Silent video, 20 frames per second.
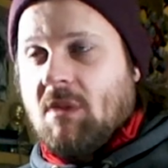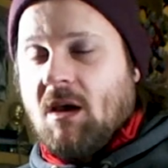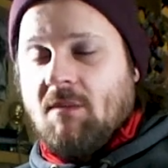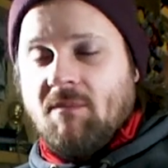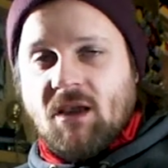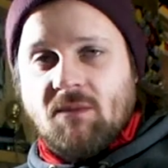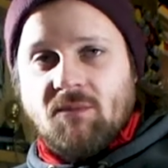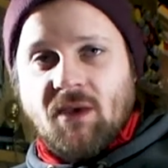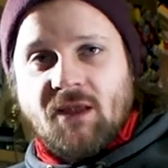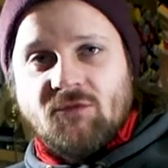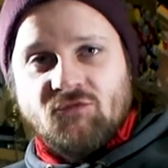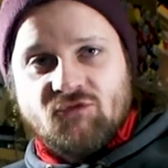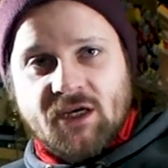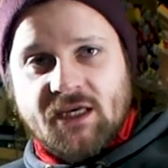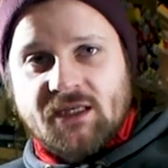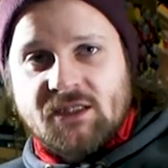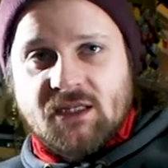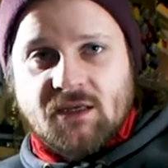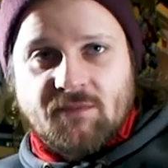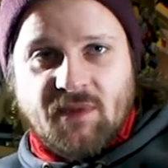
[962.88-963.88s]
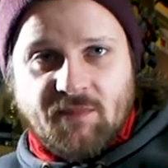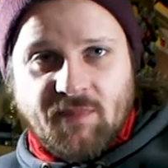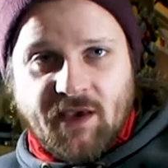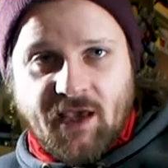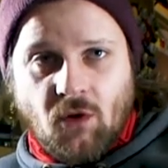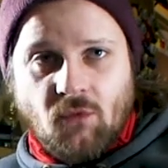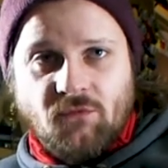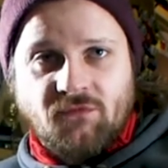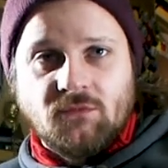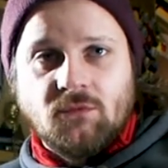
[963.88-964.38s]
it might be interesting, it might be
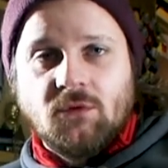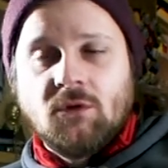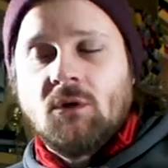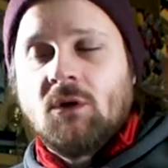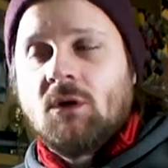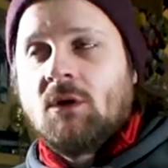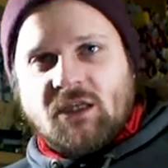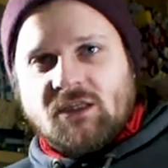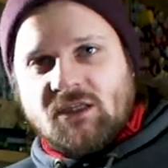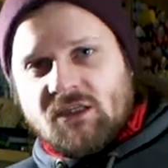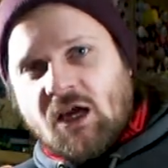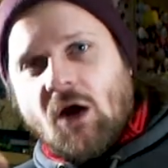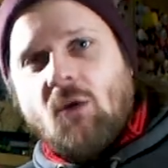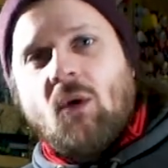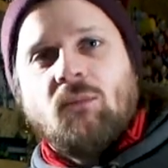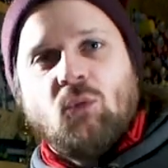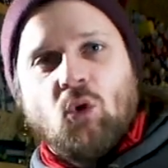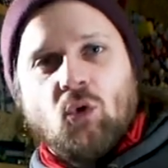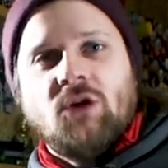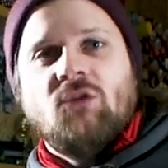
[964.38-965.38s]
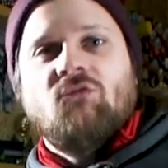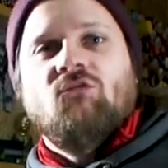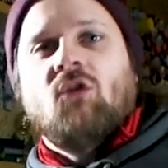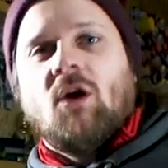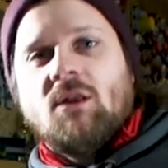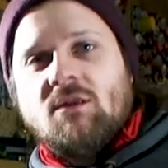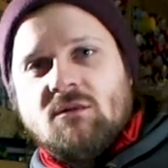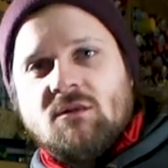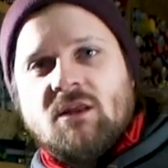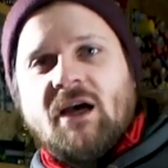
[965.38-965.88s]
helpful. This is how I'm going
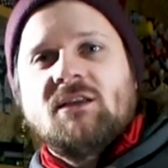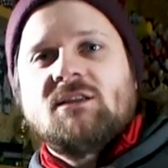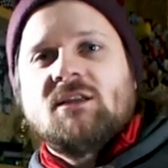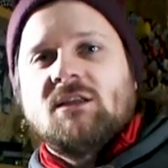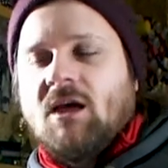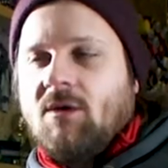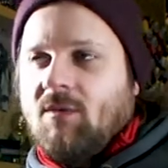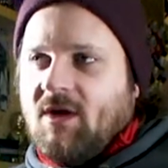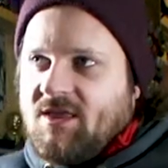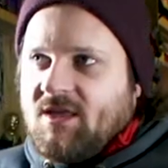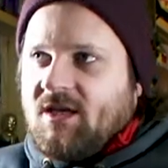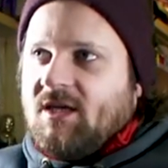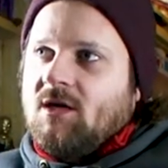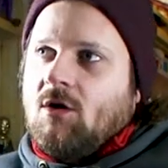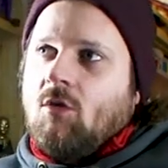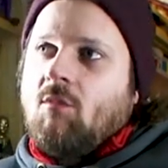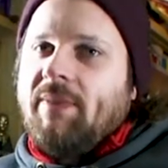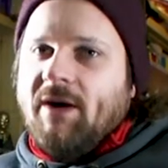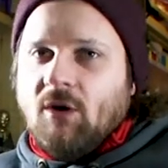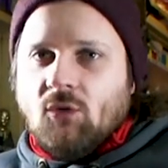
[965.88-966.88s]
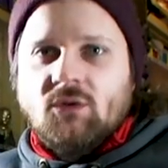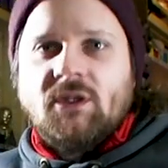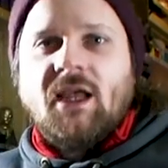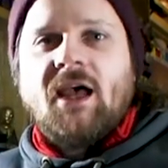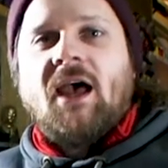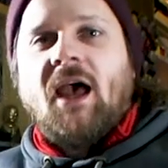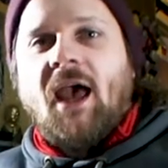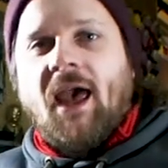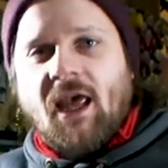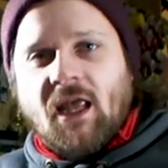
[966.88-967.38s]
to run this, and how I think I'll build
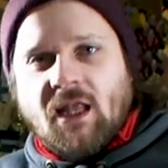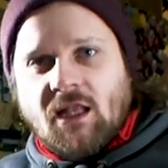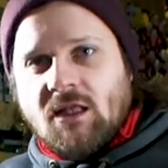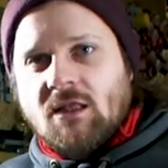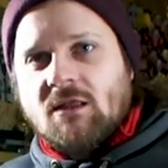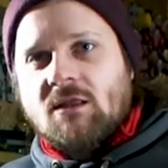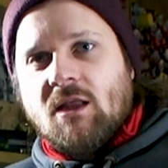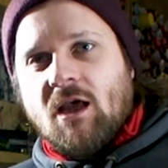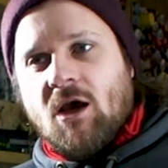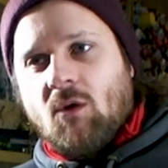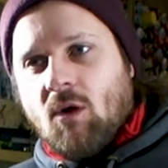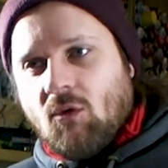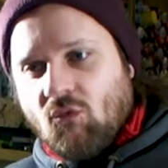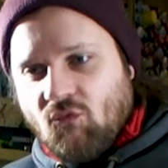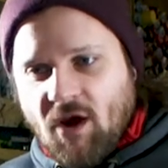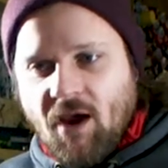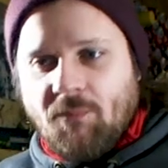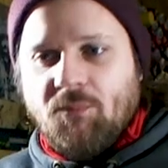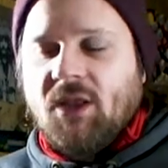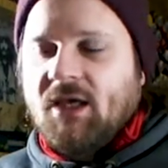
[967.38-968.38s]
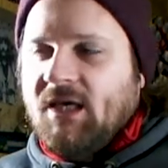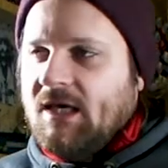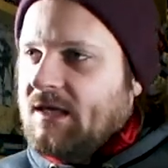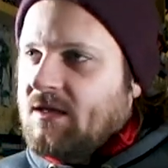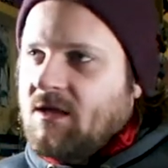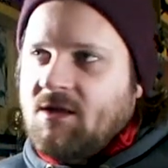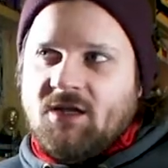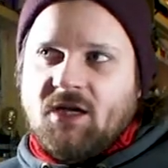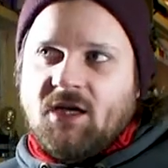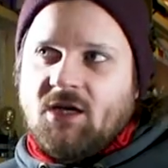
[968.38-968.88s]
it, and how I'll
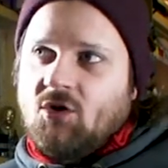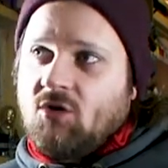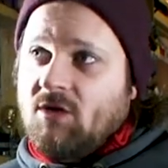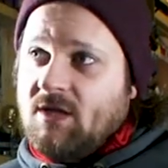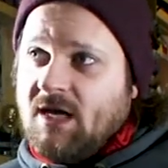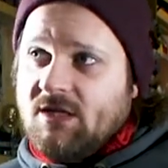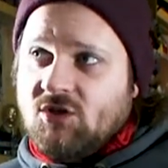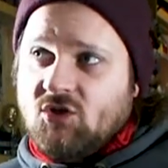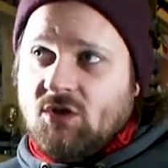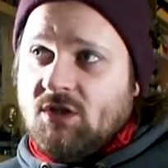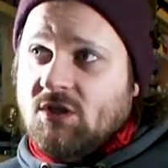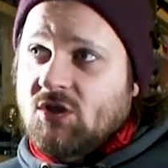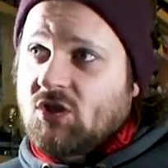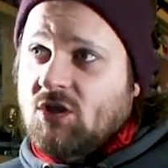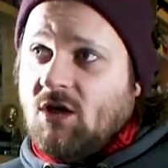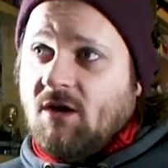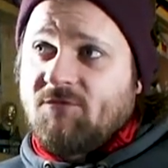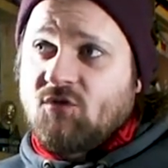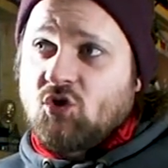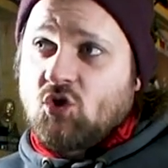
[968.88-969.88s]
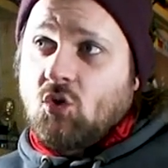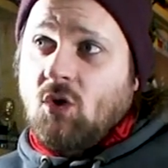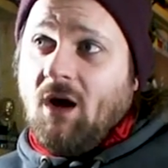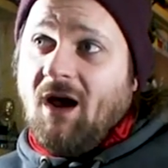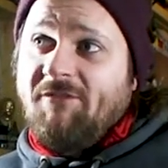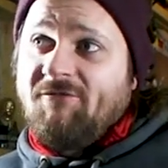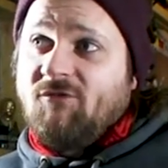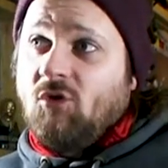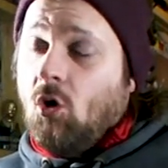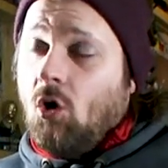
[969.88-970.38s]
replicate the thing and all that sort of stuff. So
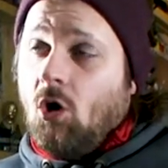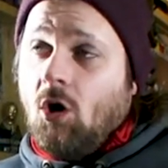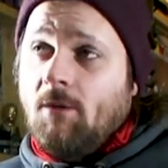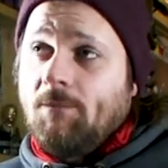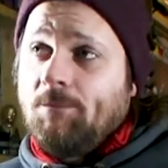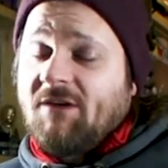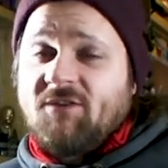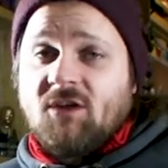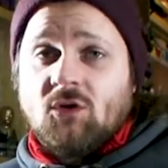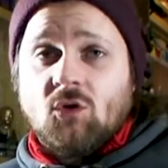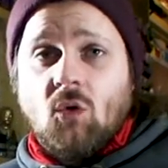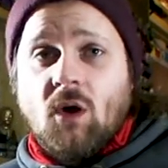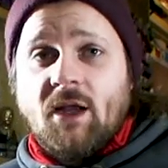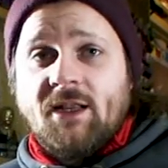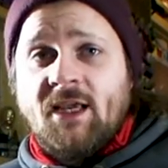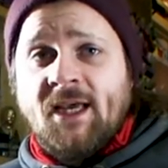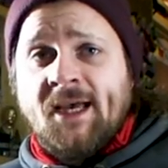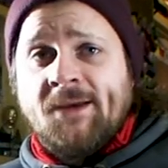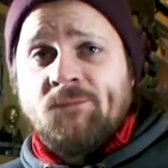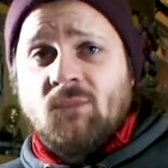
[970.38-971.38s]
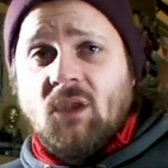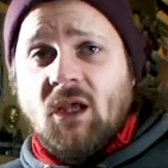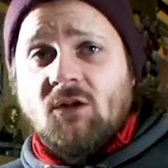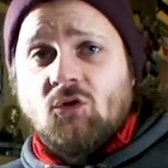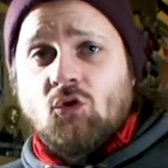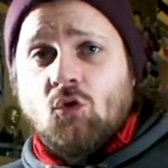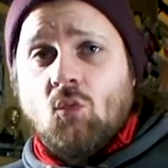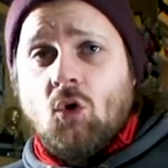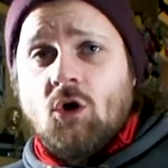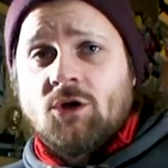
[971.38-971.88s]
if not, if you're not into it,
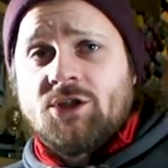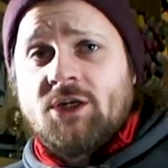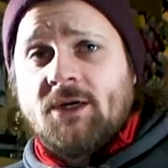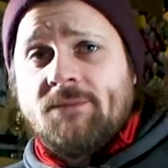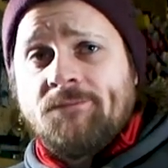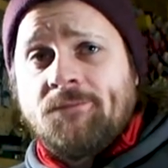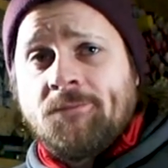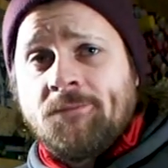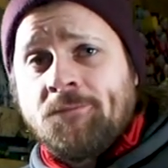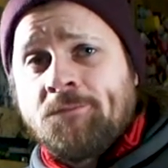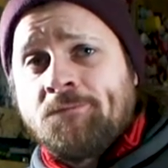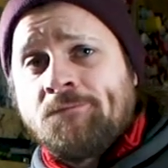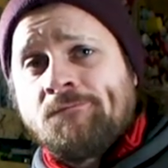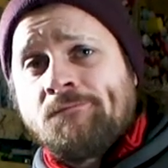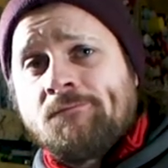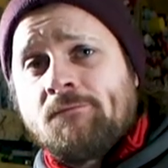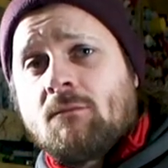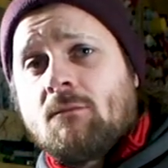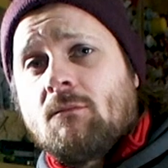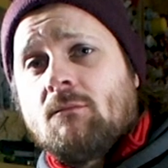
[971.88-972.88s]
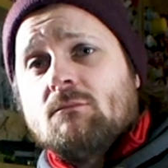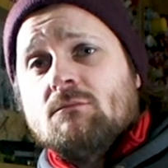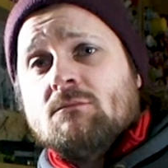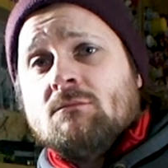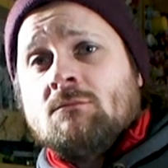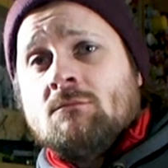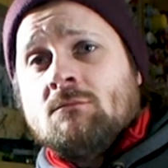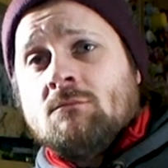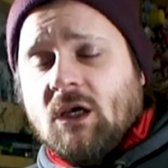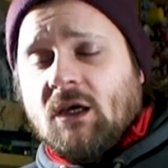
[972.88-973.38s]
like, don't watch it.
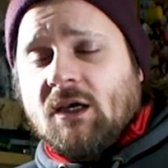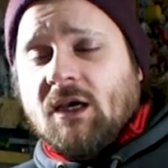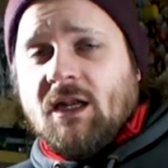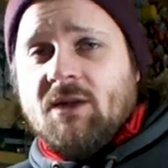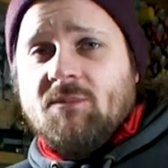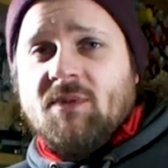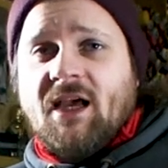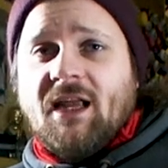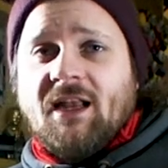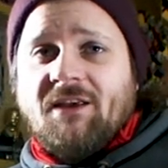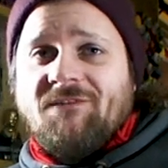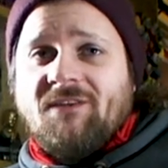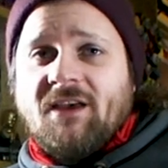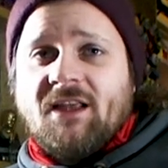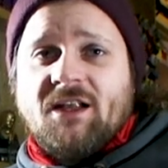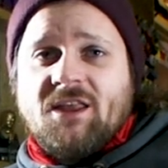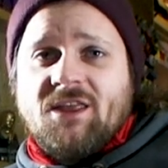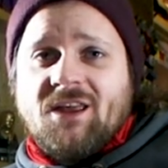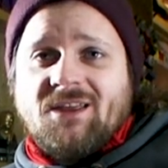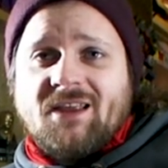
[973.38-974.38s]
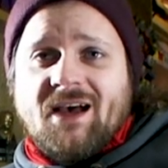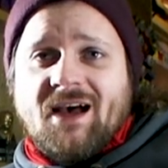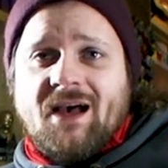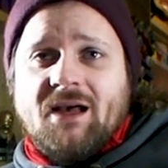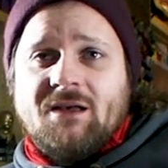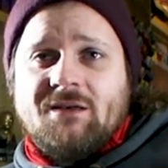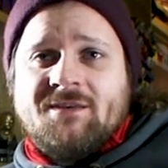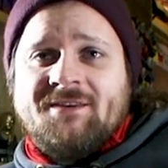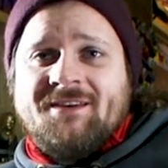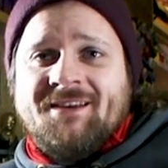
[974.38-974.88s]
I can't be any fairer than
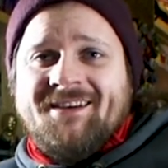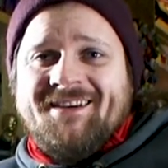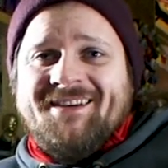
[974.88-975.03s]
that.